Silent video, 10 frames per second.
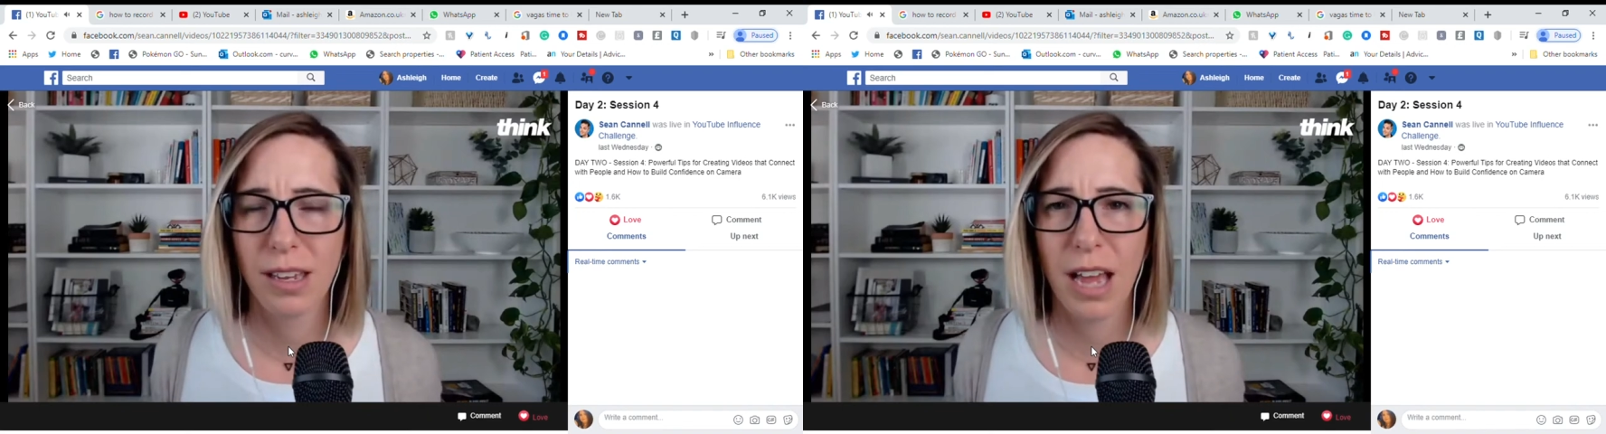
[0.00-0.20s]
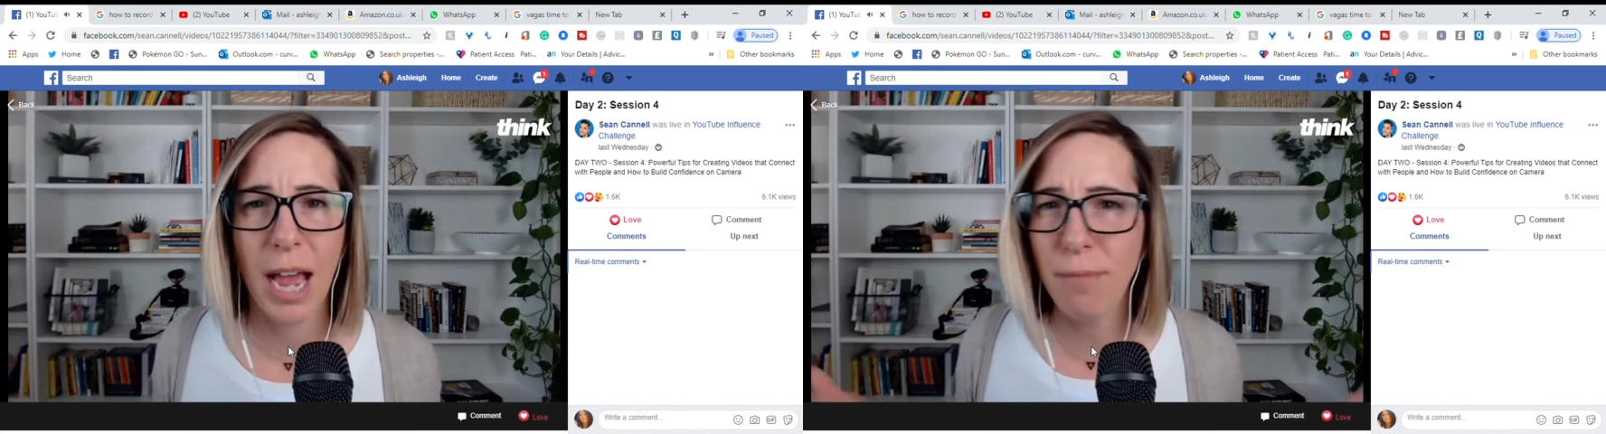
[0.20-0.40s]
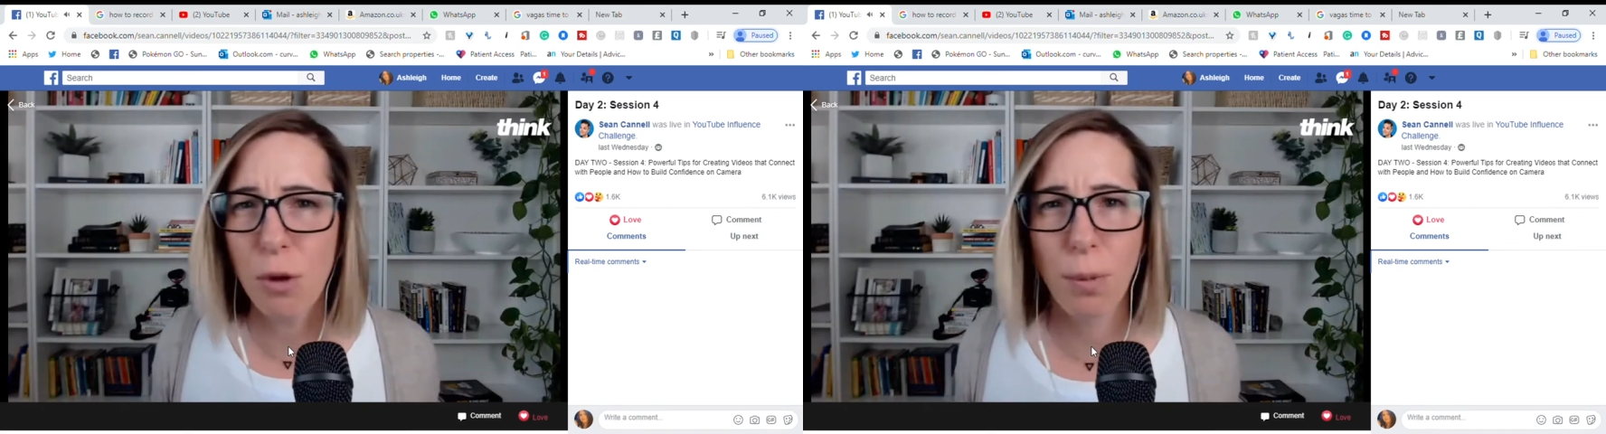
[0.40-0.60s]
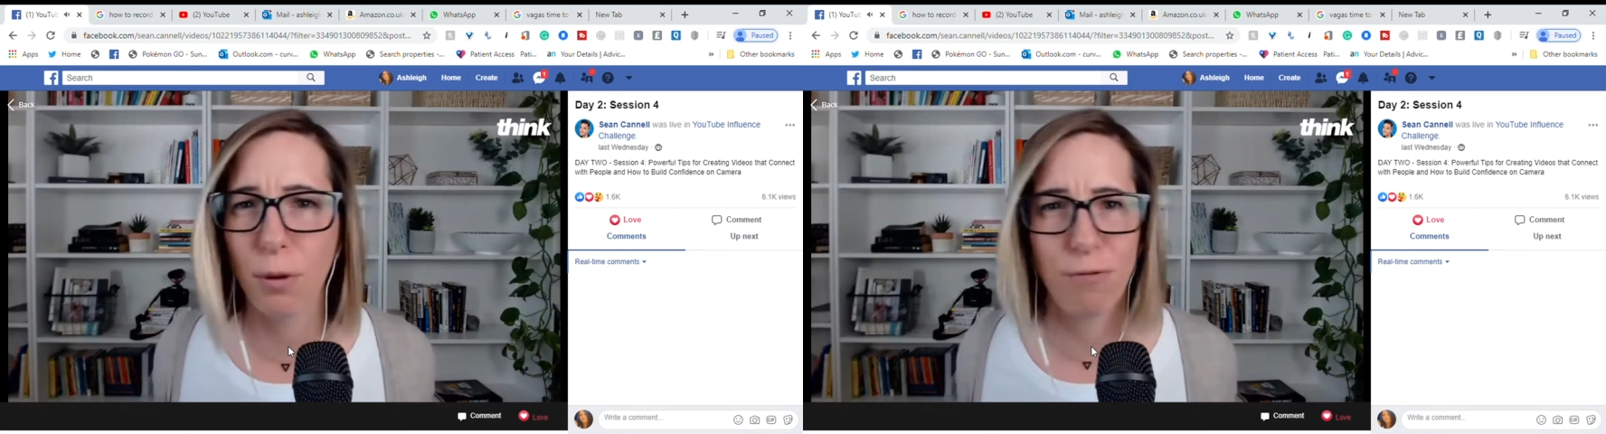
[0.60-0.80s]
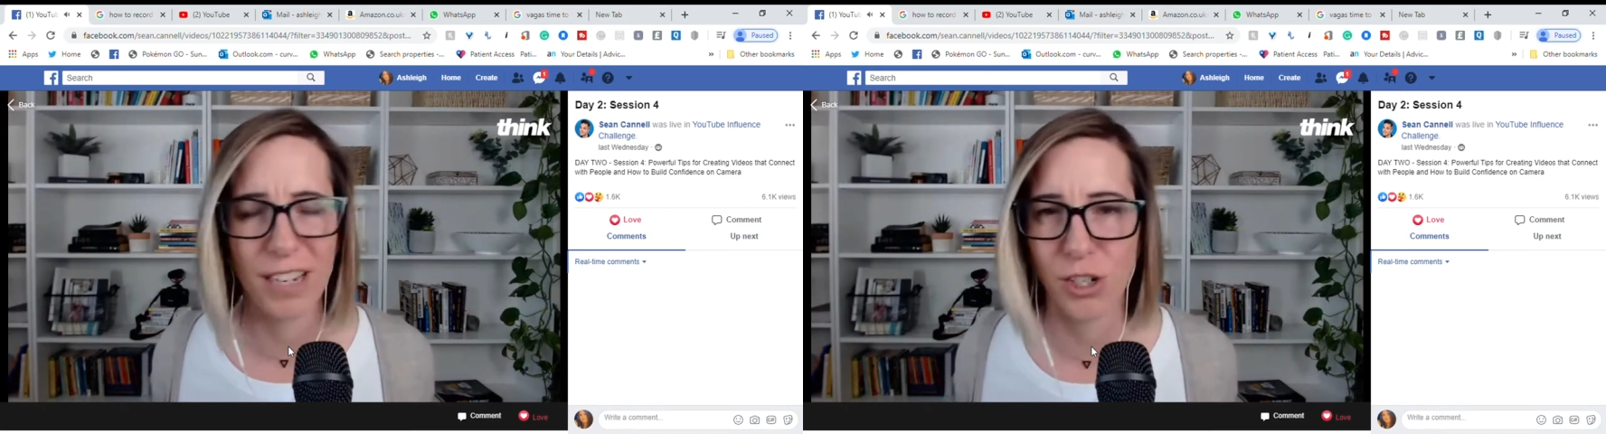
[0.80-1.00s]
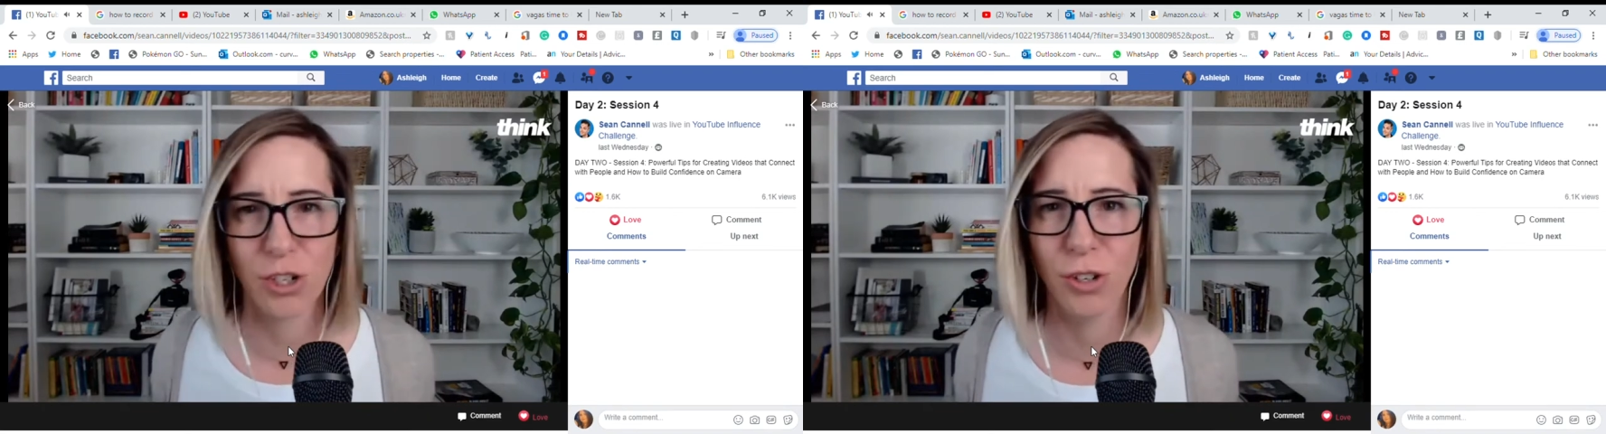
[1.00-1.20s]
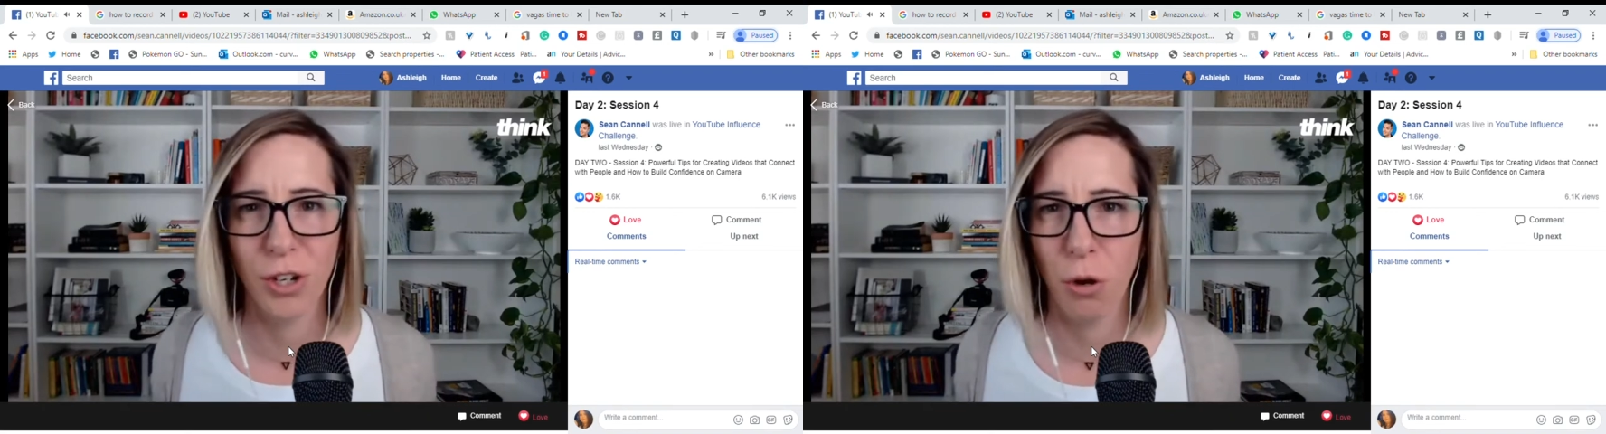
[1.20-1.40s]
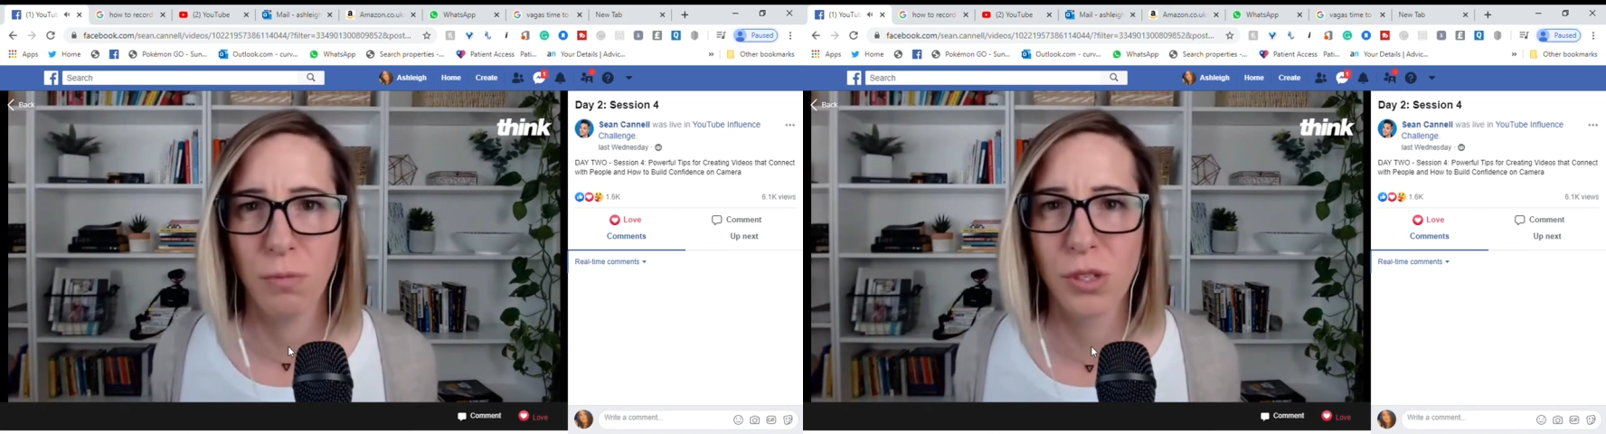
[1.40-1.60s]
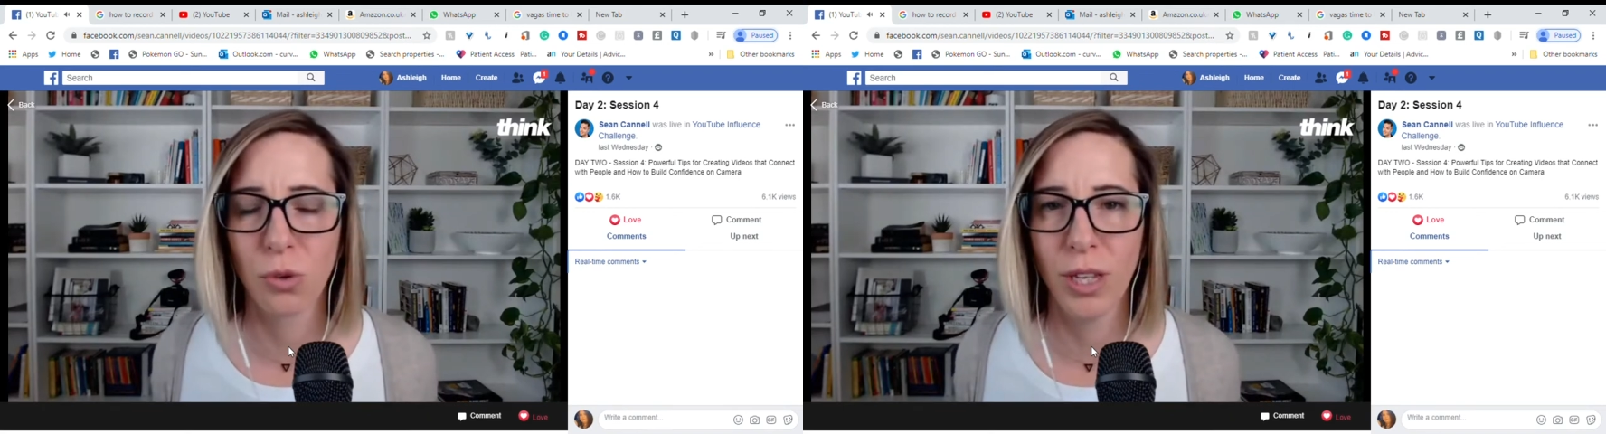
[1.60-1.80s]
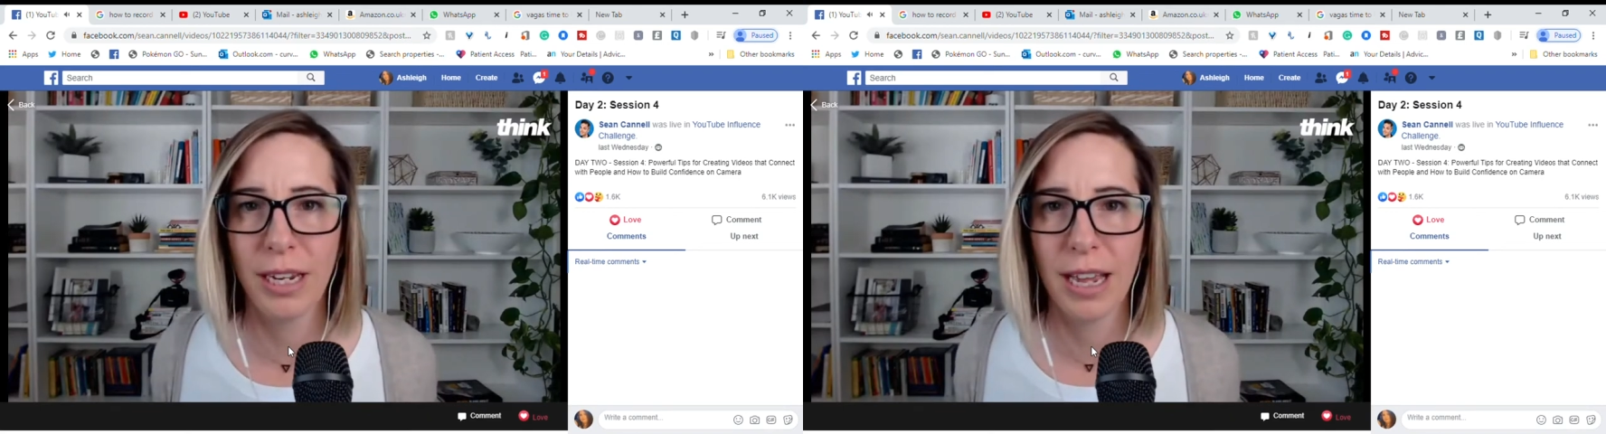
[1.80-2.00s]
I'm no professional in
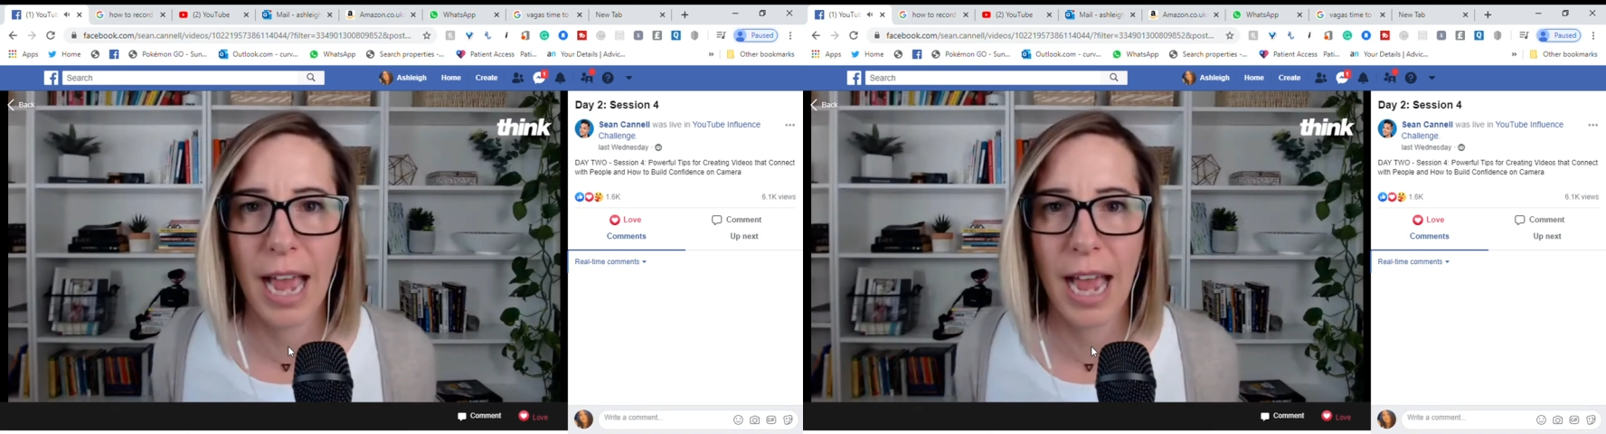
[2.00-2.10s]
homeschooling.